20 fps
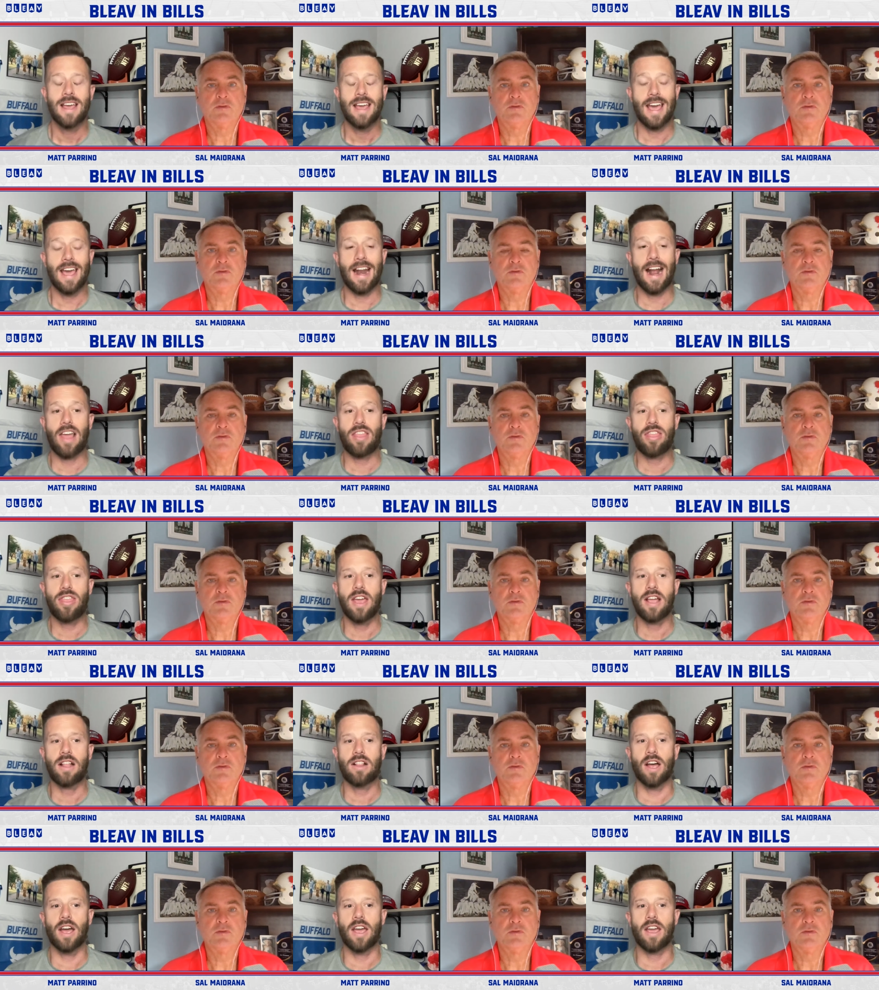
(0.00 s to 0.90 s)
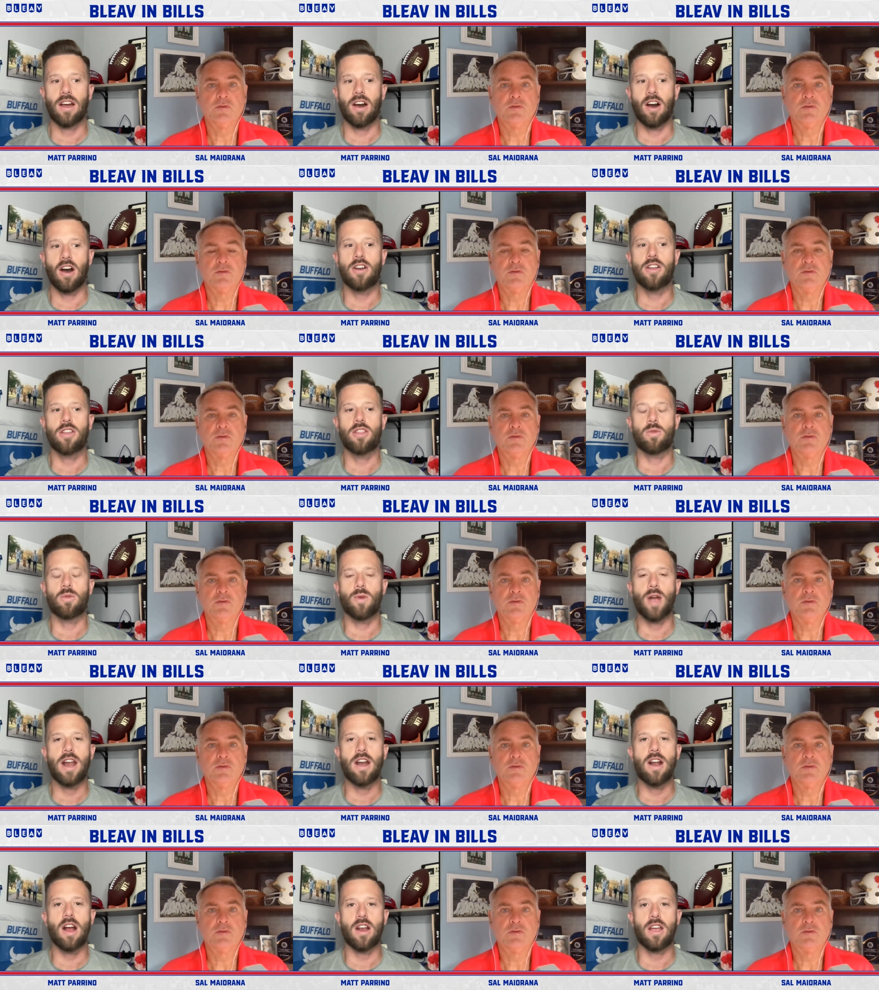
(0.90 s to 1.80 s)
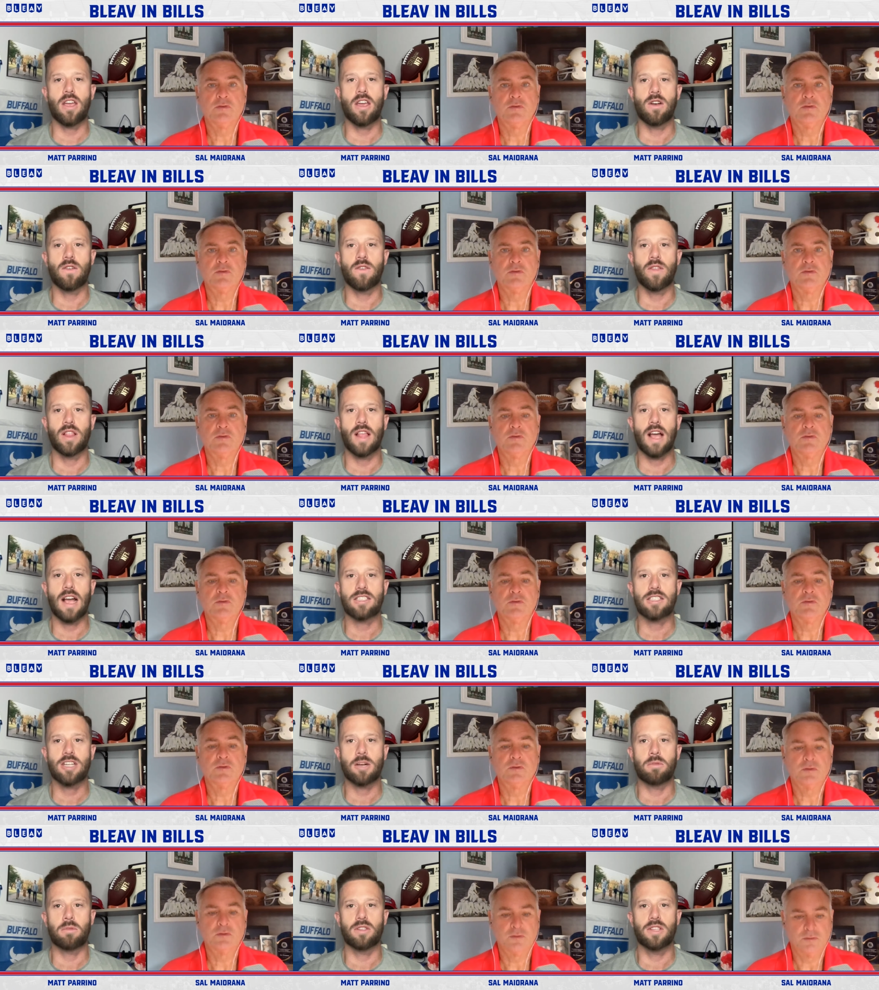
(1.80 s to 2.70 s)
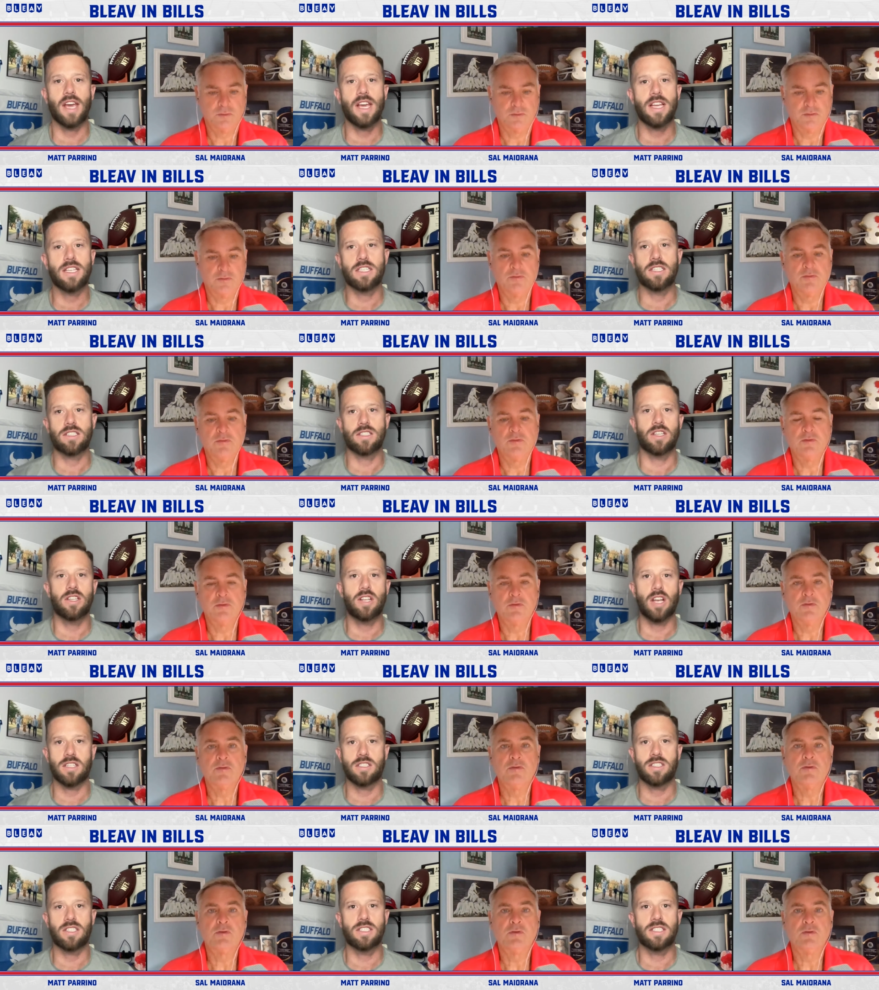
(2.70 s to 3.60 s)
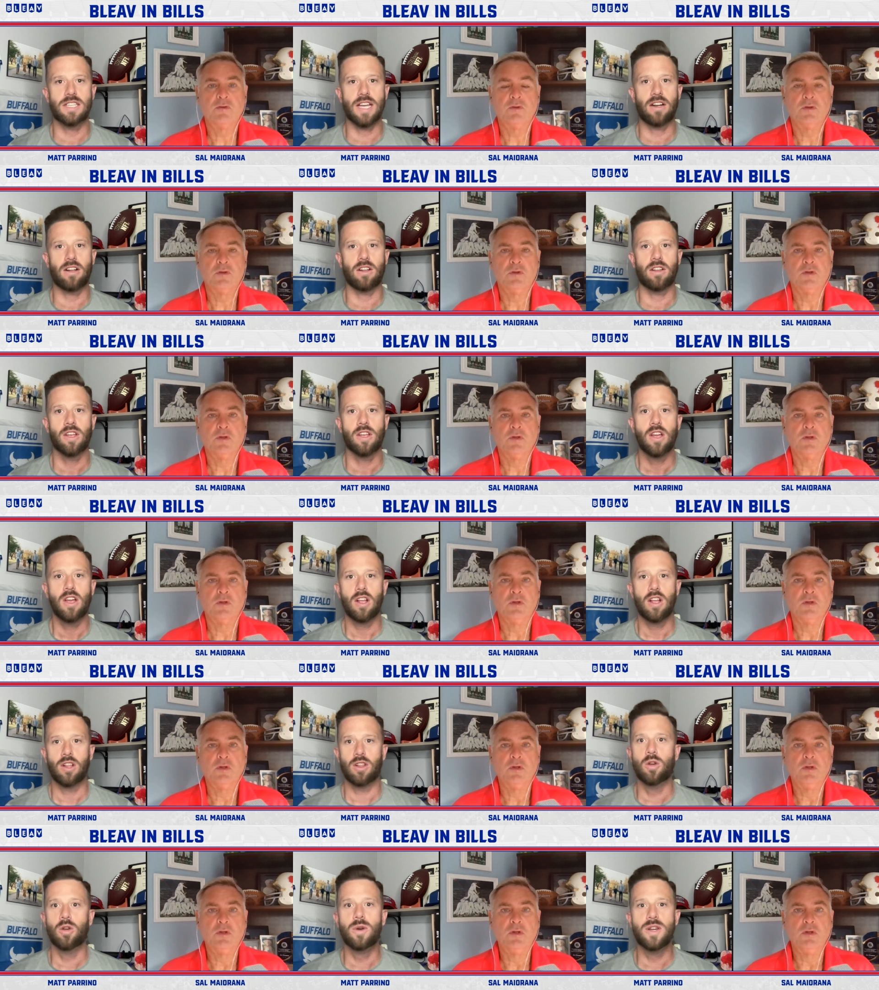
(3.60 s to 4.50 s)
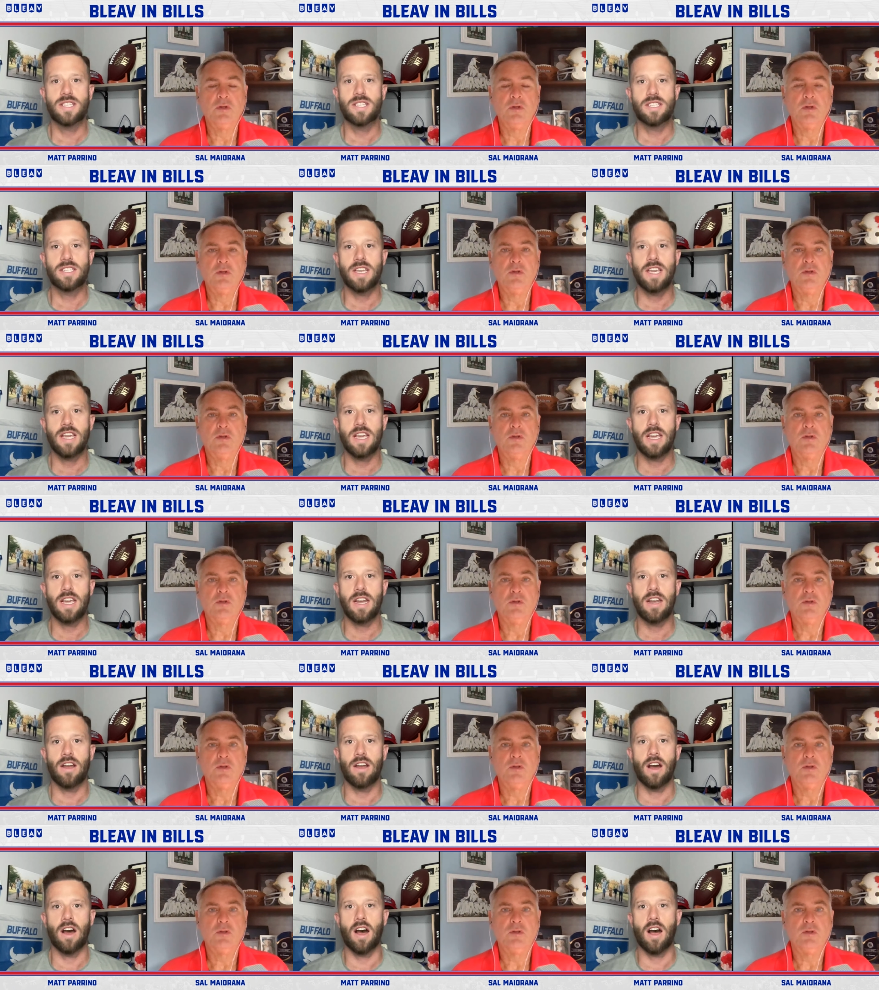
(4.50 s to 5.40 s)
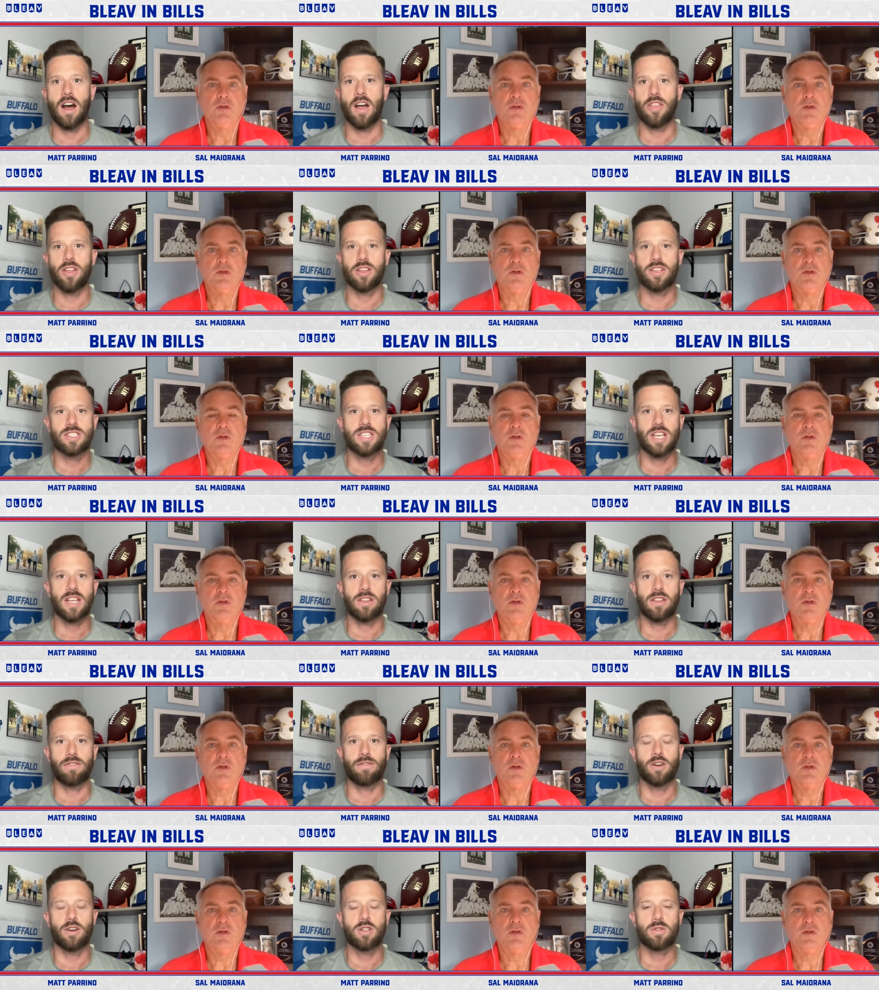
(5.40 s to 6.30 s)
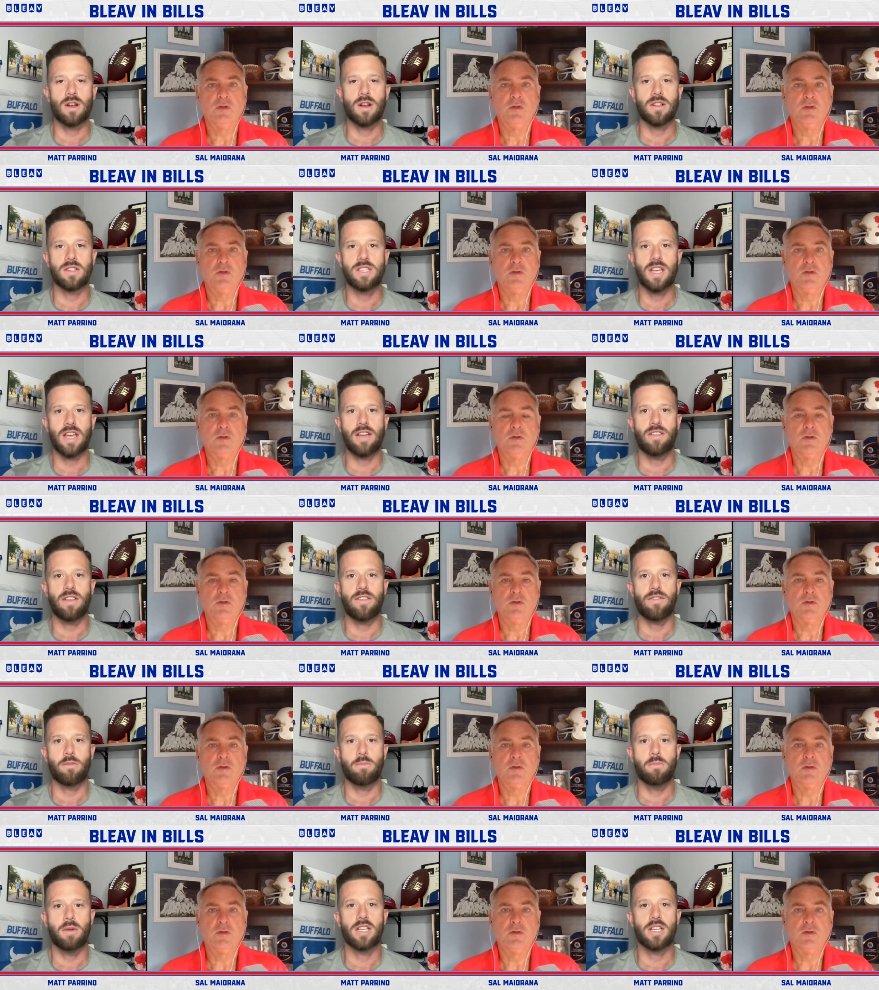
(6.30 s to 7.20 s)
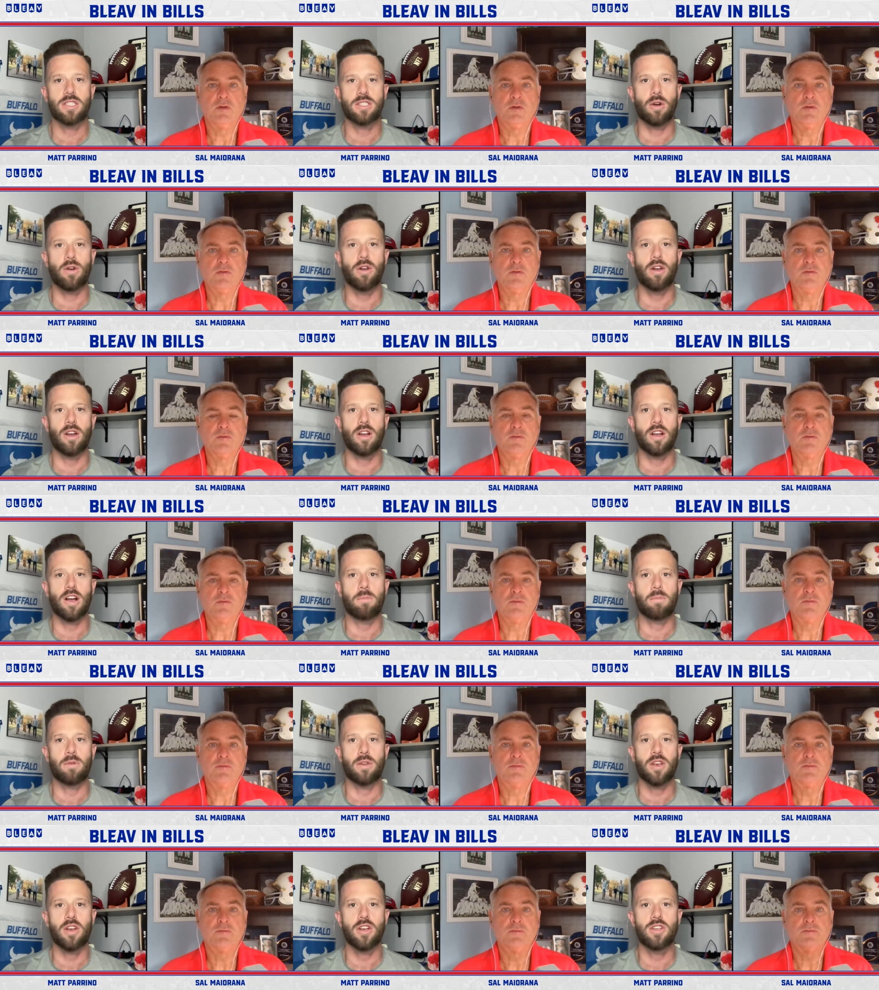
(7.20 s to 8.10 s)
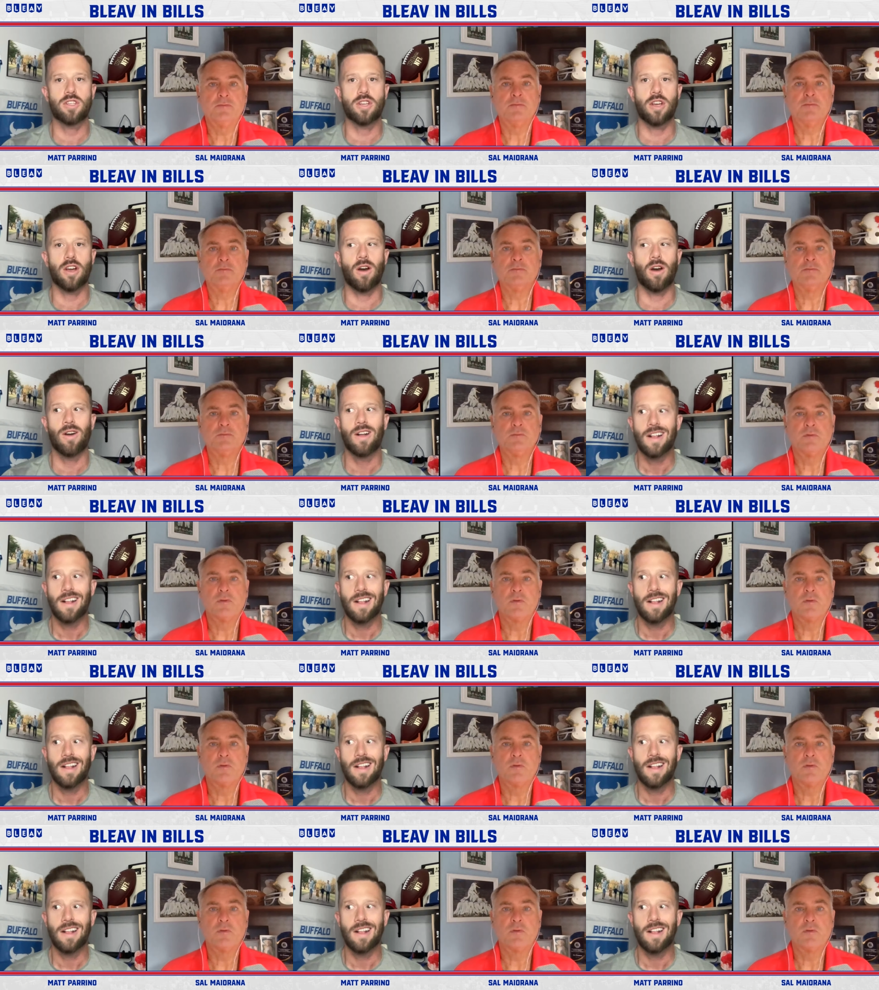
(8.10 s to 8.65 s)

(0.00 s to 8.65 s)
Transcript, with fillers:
Speaker 1: And I think like under the radar here over the last couple of days as the dust has settled, Lewis Cine, the first round safety from Minnesota a couple years ago,